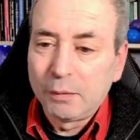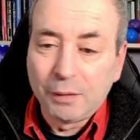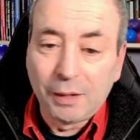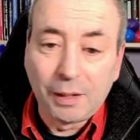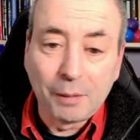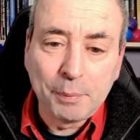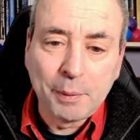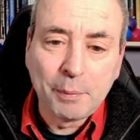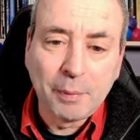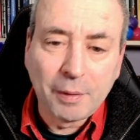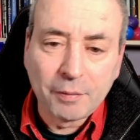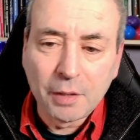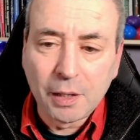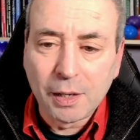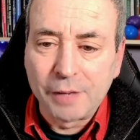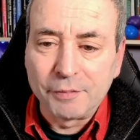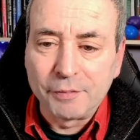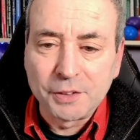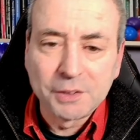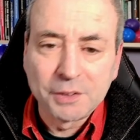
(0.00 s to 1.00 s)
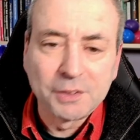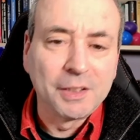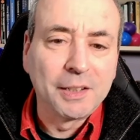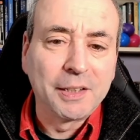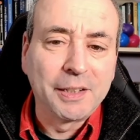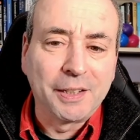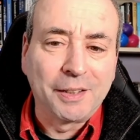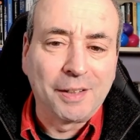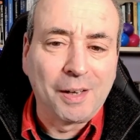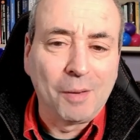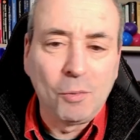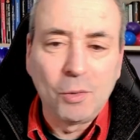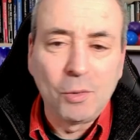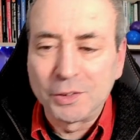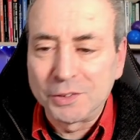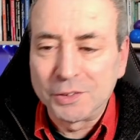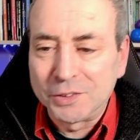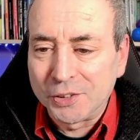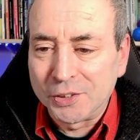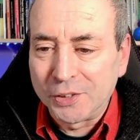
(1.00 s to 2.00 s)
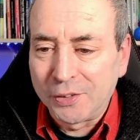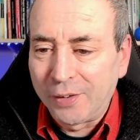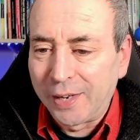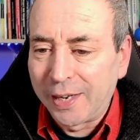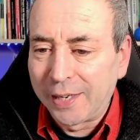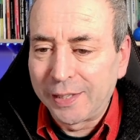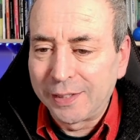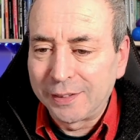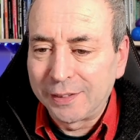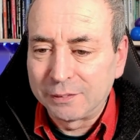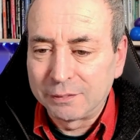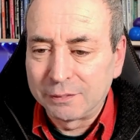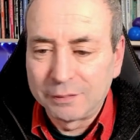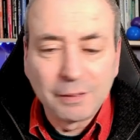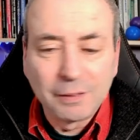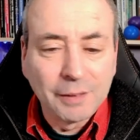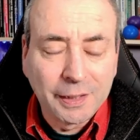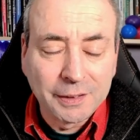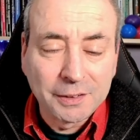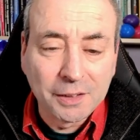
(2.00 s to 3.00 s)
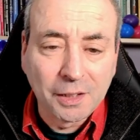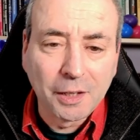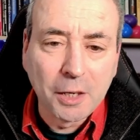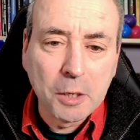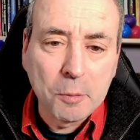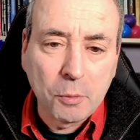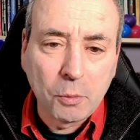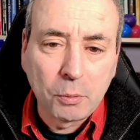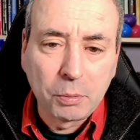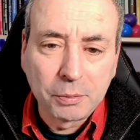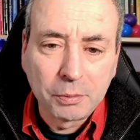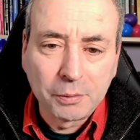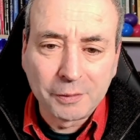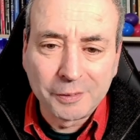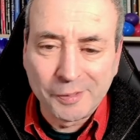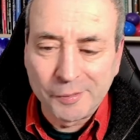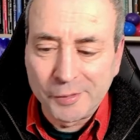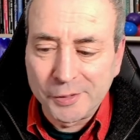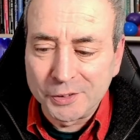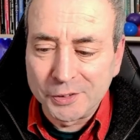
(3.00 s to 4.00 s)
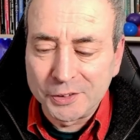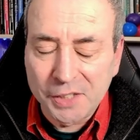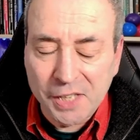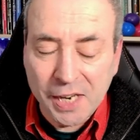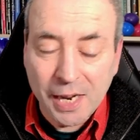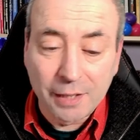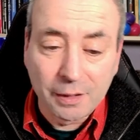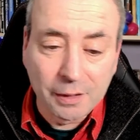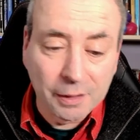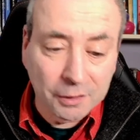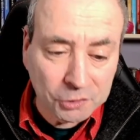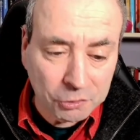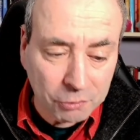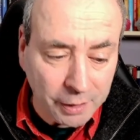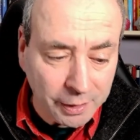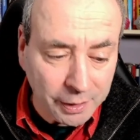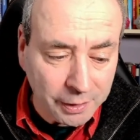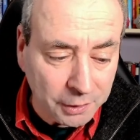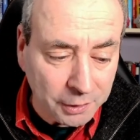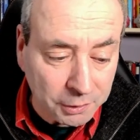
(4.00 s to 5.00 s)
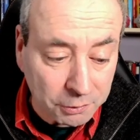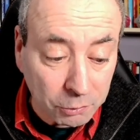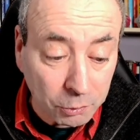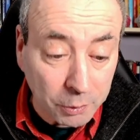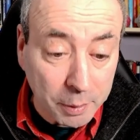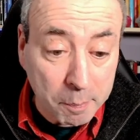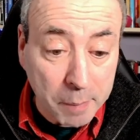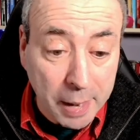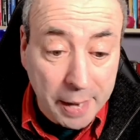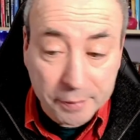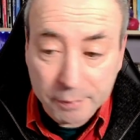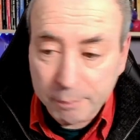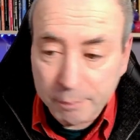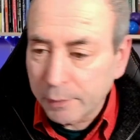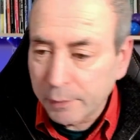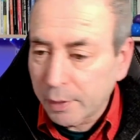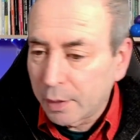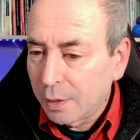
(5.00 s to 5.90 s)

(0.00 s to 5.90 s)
You know, people have lives to lead and work to do, and it's a global community, and the Australians are all in bed,